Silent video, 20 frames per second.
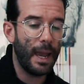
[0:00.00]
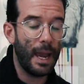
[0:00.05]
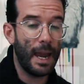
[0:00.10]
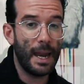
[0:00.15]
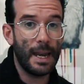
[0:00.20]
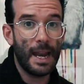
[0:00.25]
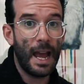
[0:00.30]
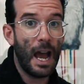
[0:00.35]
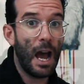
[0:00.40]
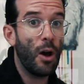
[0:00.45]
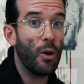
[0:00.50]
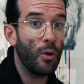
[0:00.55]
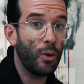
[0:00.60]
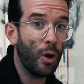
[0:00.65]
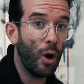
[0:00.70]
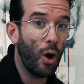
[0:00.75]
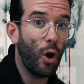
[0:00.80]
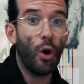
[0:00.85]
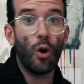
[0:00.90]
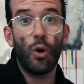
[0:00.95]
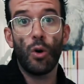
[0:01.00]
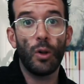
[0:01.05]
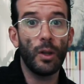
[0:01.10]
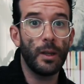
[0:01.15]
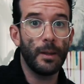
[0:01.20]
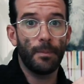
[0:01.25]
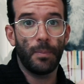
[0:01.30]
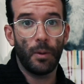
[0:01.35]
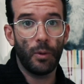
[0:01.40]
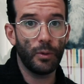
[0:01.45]
and how all
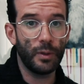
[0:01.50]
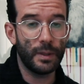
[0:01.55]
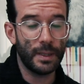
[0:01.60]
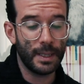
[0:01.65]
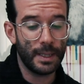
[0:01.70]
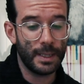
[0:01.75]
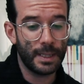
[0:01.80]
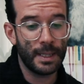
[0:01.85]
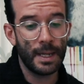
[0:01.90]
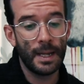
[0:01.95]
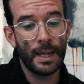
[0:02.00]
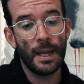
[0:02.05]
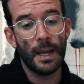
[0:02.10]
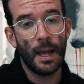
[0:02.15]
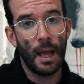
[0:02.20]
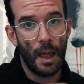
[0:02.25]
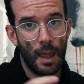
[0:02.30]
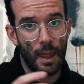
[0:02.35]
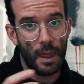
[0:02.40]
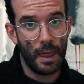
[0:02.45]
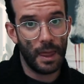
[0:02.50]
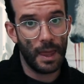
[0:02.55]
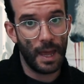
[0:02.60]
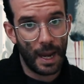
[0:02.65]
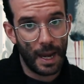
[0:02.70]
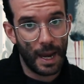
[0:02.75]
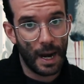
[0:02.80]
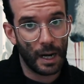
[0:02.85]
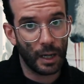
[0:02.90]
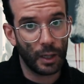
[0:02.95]
the poses,
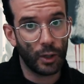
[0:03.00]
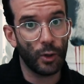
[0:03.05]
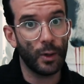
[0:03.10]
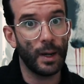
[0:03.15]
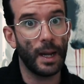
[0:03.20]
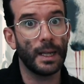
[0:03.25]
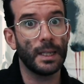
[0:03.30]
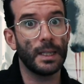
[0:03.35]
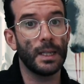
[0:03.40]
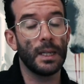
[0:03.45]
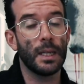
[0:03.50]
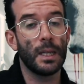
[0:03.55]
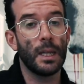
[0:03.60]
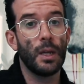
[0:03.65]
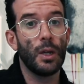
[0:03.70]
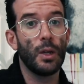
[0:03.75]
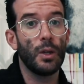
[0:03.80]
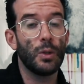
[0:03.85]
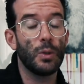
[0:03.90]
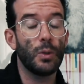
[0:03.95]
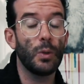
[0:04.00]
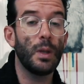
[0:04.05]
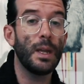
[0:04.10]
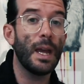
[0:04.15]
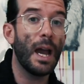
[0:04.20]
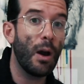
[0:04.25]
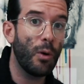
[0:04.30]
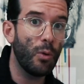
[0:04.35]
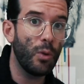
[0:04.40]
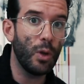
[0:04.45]
they are connected to the
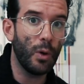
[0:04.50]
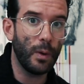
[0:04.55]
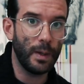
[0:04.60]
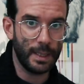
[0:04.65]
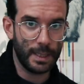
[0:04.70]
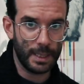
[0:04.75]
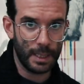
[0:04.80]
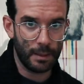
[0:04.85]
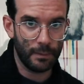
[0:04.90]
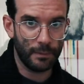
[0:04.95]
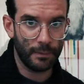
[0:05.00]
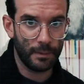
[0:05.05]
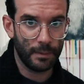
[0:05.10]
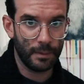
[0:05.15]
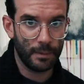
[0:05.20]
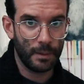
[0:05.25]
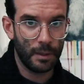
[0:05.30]
audio itself.